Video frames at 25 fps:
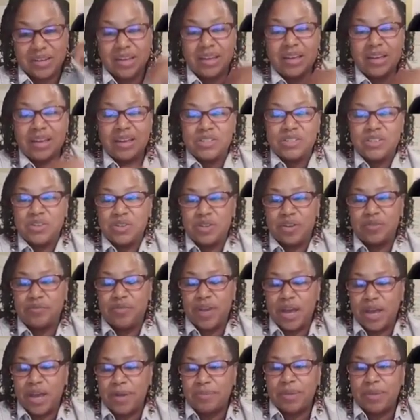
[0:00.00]
So you can
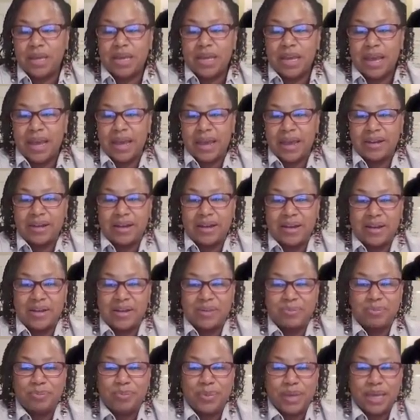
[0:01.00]
find me at
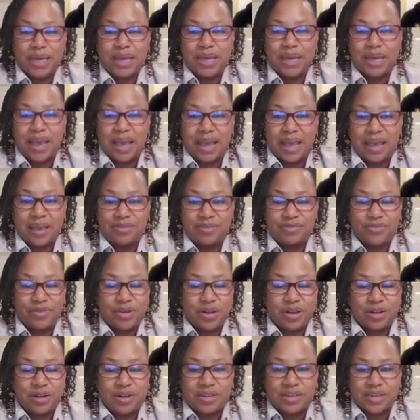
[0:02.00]
BA
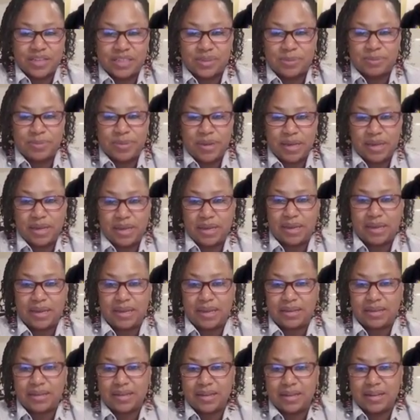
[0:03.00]
Fearless, that's
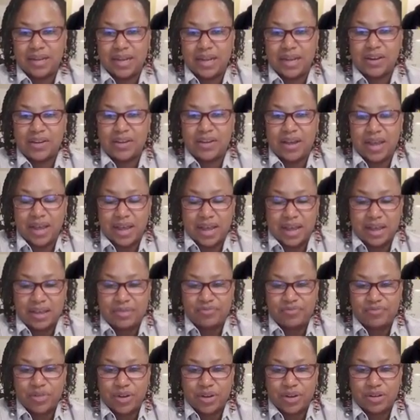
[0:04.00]
BE, the letter A,
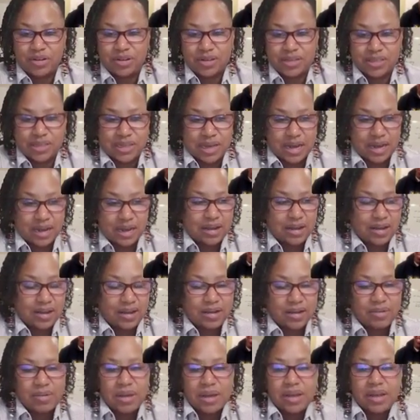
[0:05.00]

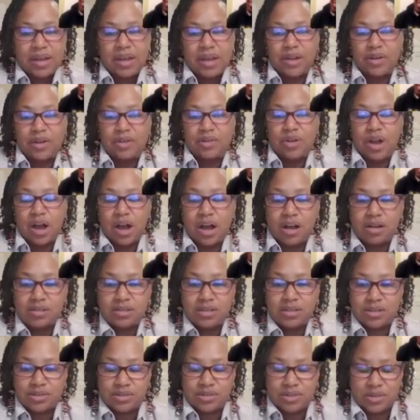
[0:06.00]
fearless.com, and on all
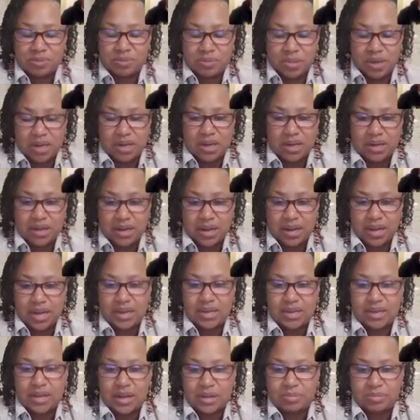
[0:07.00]
social media at
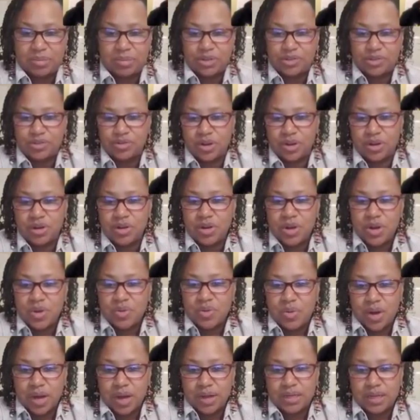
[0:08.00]
Yanitra
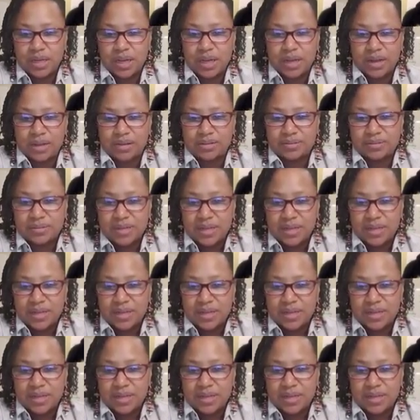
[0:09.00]
Waddell.